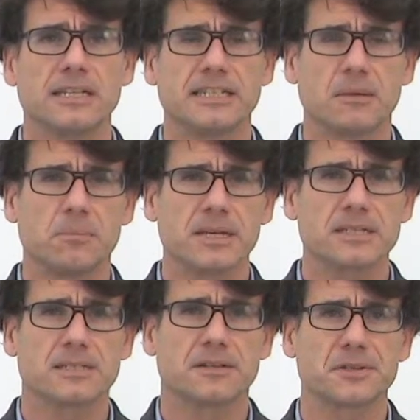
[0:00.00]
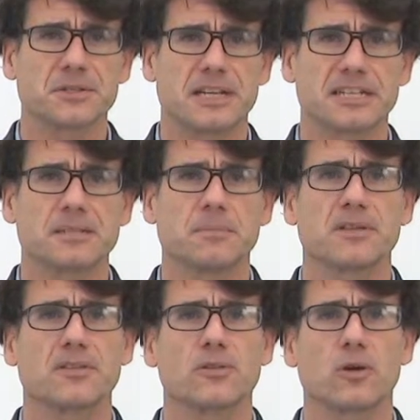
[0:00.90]
in a mixed research
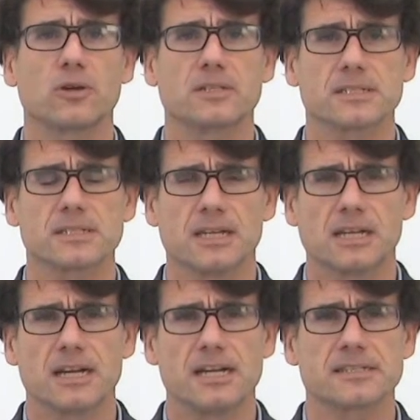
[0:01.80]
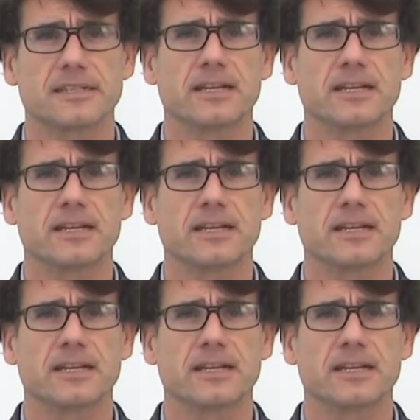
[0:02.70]
methodologies as